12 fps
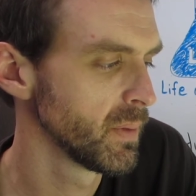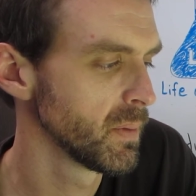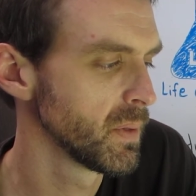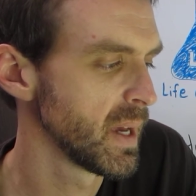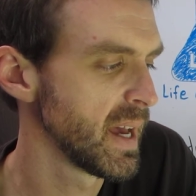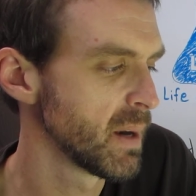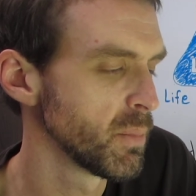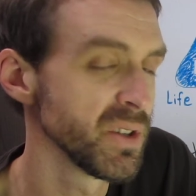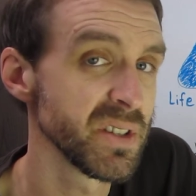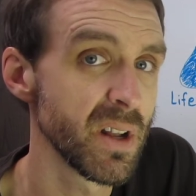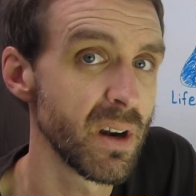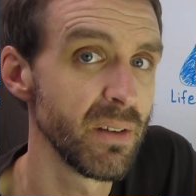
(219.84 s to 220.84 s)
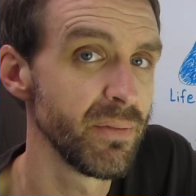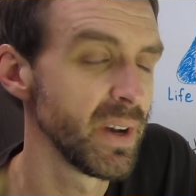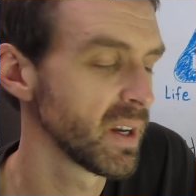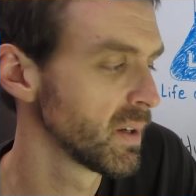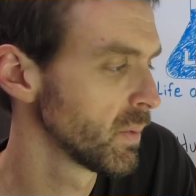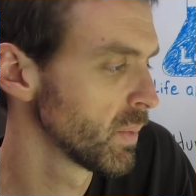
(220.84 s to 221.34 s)
the animals that are
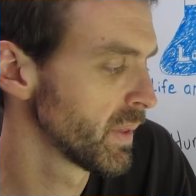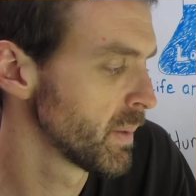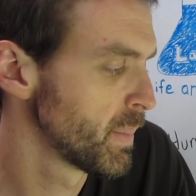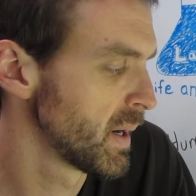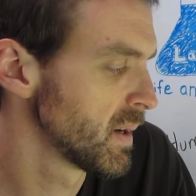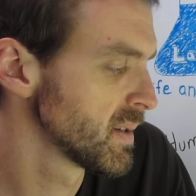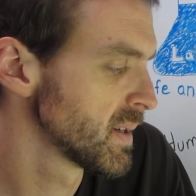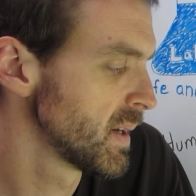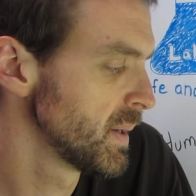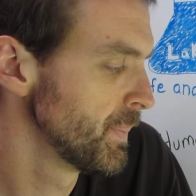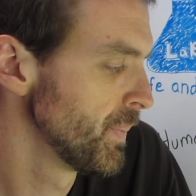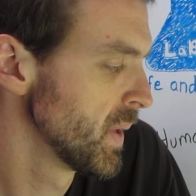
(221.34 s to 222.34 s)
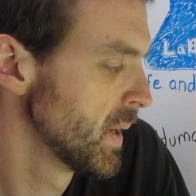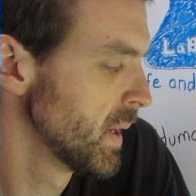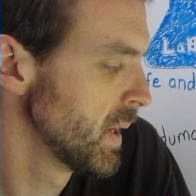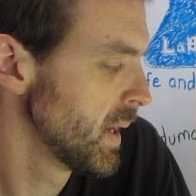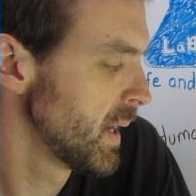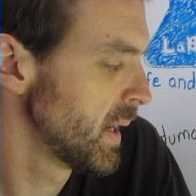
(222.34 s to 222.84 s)
infected with the parasite.
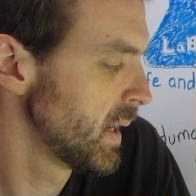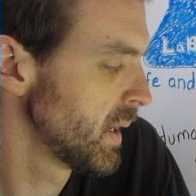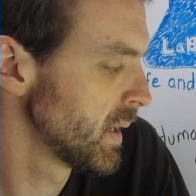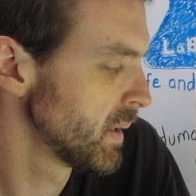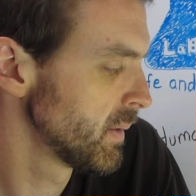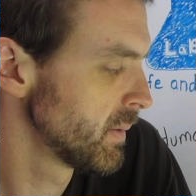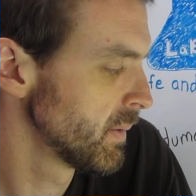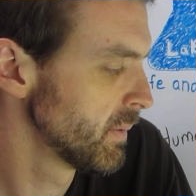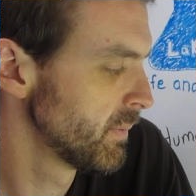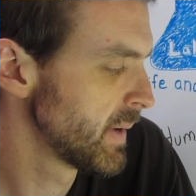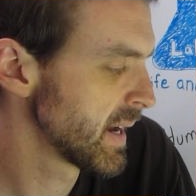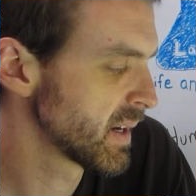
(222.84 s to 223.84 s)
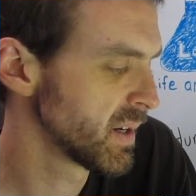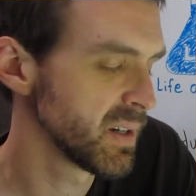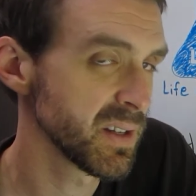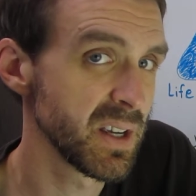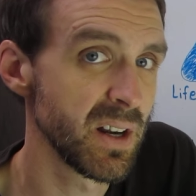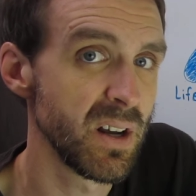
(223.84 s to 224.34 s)
And
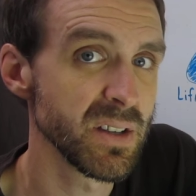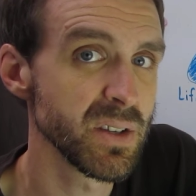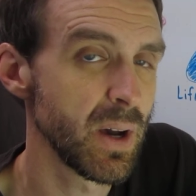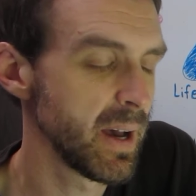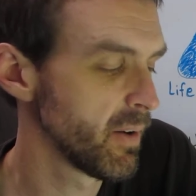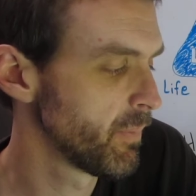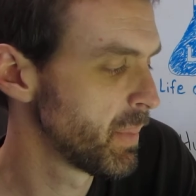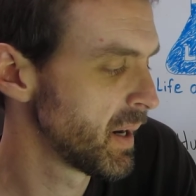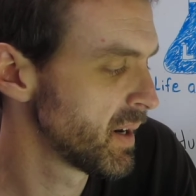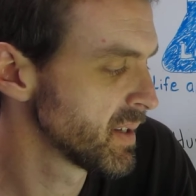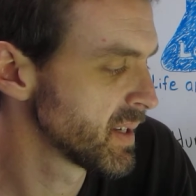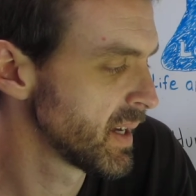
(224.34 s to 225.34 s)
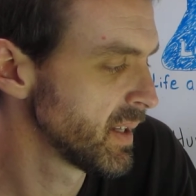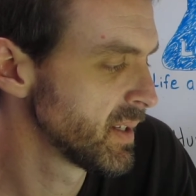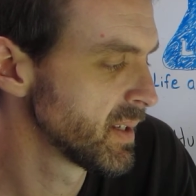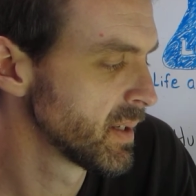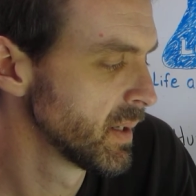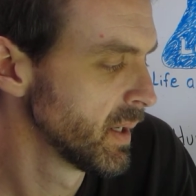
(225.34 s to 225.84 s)
vectors can also have
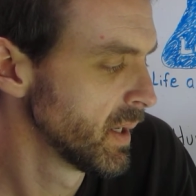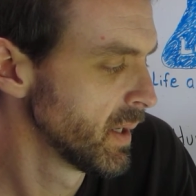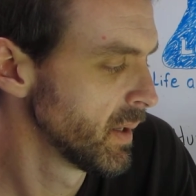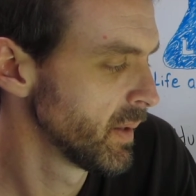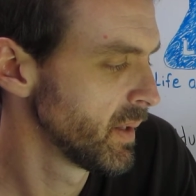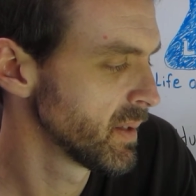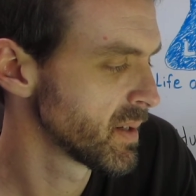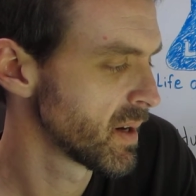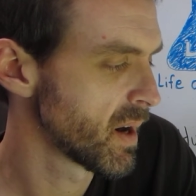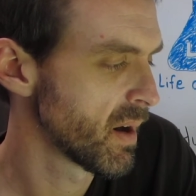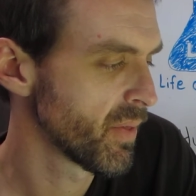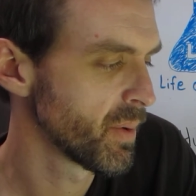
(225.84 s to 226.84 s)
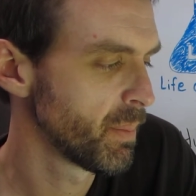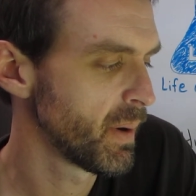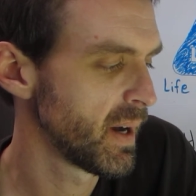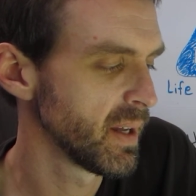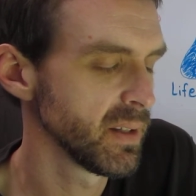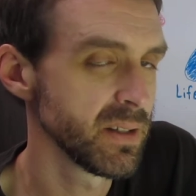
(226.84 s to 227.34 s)
parasites. These are
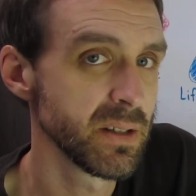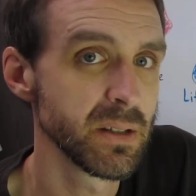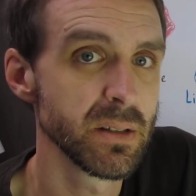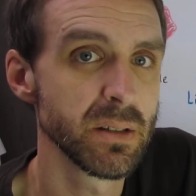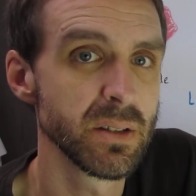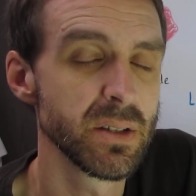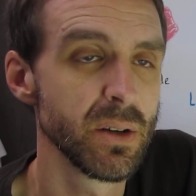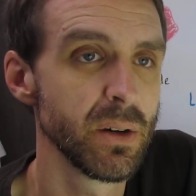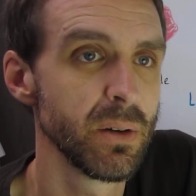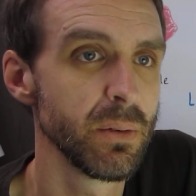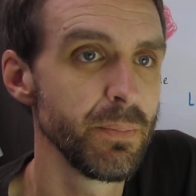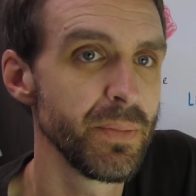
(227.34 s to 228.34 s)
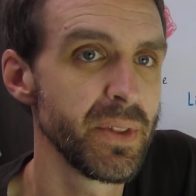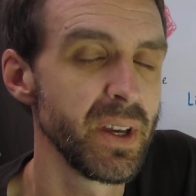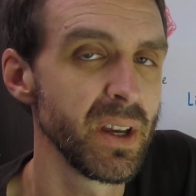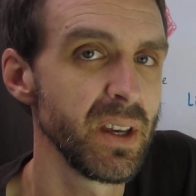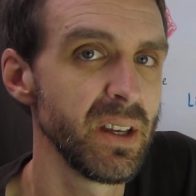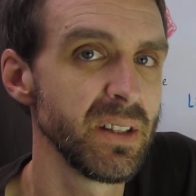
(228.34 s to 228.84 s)
arthropods, so
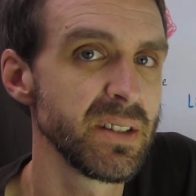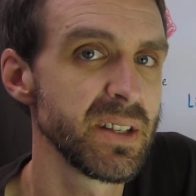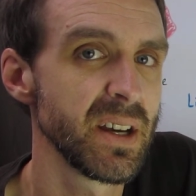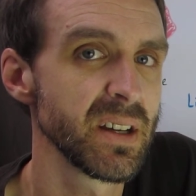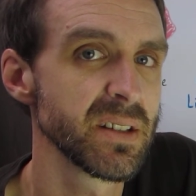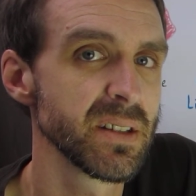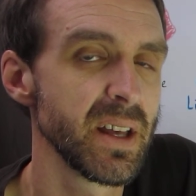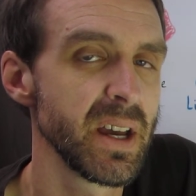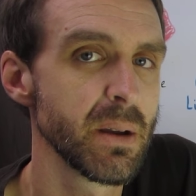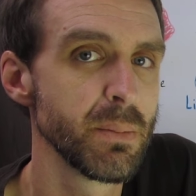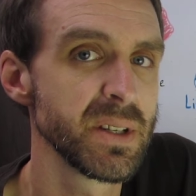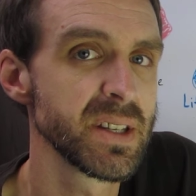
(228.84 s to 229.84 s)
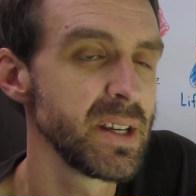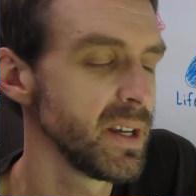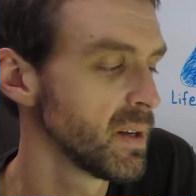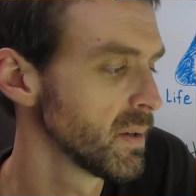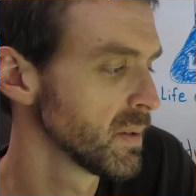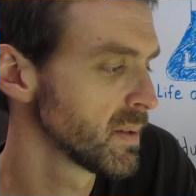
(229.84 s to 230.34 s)
think insects like
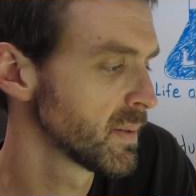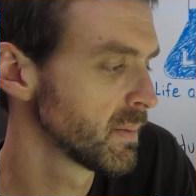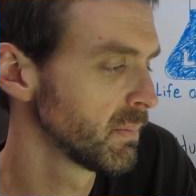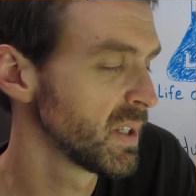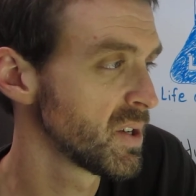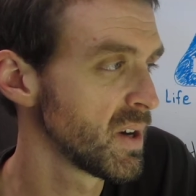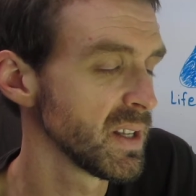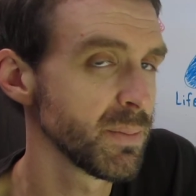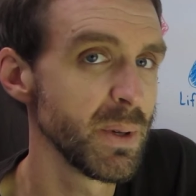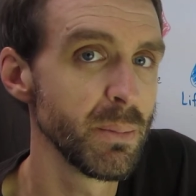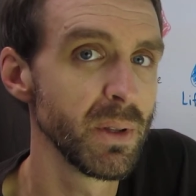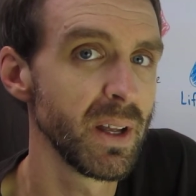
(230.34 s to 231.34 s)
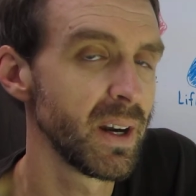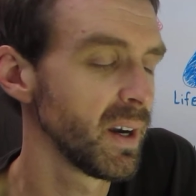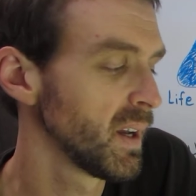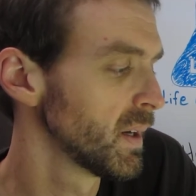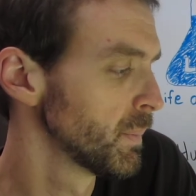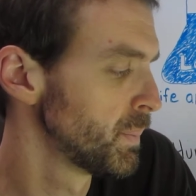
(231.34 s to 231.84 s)
mosquitoes that transmit
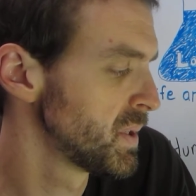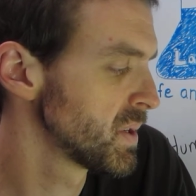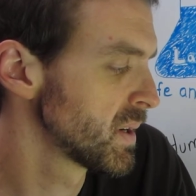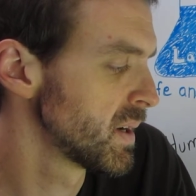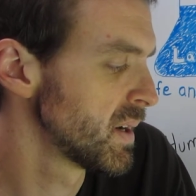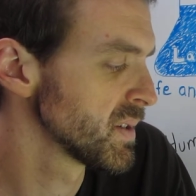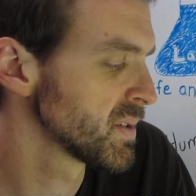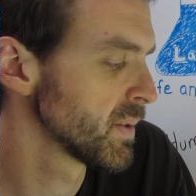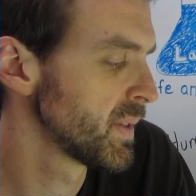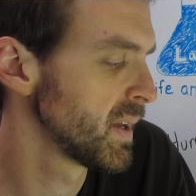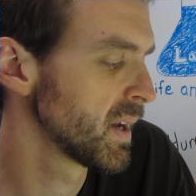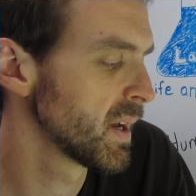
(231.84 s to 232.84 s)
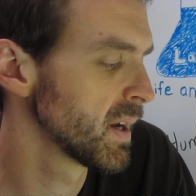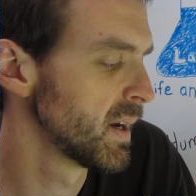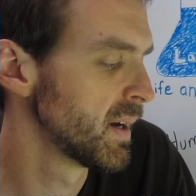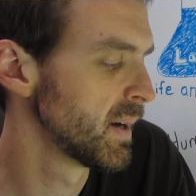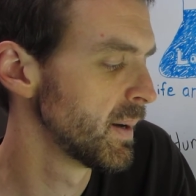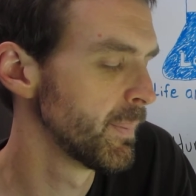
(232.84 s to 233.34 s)
malaria, but you can also think
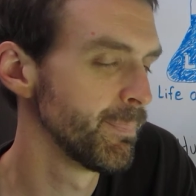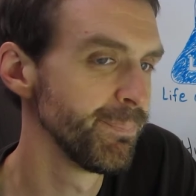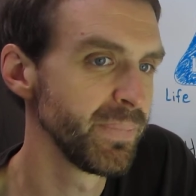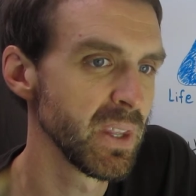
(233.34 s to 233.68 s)
um,